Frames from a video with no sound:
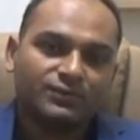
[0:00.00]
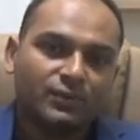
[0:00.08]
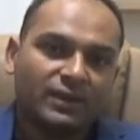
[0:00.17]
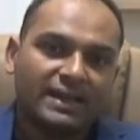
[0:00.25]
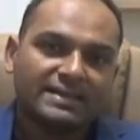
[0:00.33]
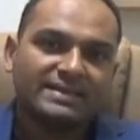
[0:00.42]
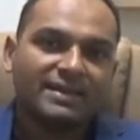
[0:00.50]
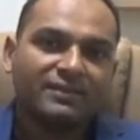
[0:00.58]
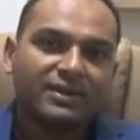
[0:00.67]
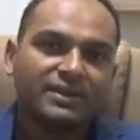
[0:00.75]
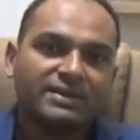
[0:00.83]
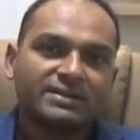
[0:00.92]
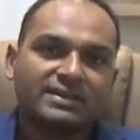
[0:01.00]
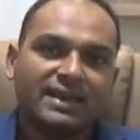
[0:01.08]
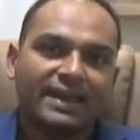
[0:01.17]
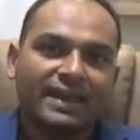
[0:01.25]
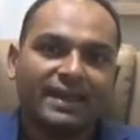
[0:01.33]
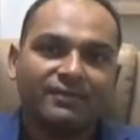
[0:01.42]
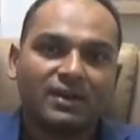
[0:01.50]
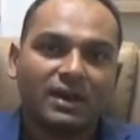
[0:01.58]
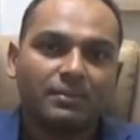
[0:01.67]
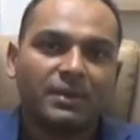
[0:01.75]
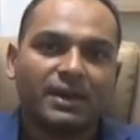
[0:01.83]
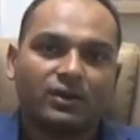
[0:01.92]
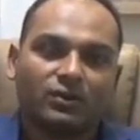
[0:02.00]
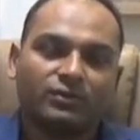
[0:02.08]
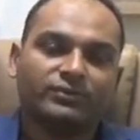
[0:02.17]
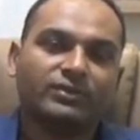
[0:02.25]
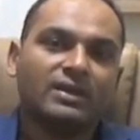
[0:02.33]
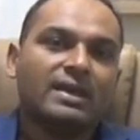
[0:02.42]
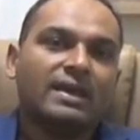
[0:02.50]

for last 7 years, I have come across